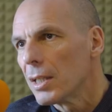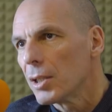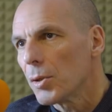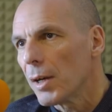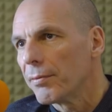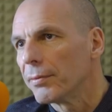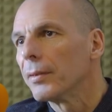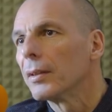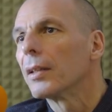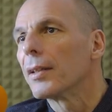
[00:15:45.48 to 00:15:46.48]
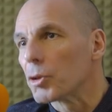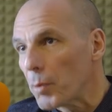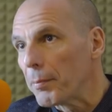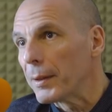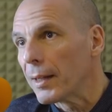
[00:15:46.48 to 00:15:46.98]
you have the
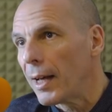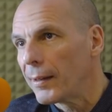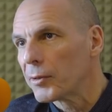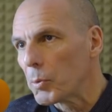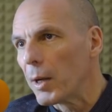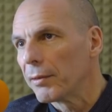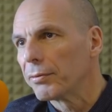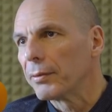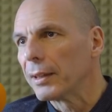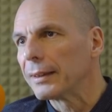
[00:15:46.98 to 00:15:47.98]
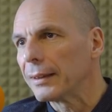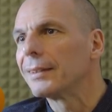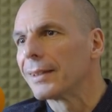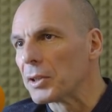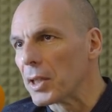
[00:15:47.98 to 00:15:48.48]
Schwabian housewife that
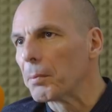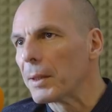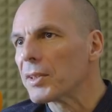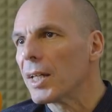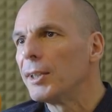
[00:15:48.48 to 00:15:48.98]
is in surplus,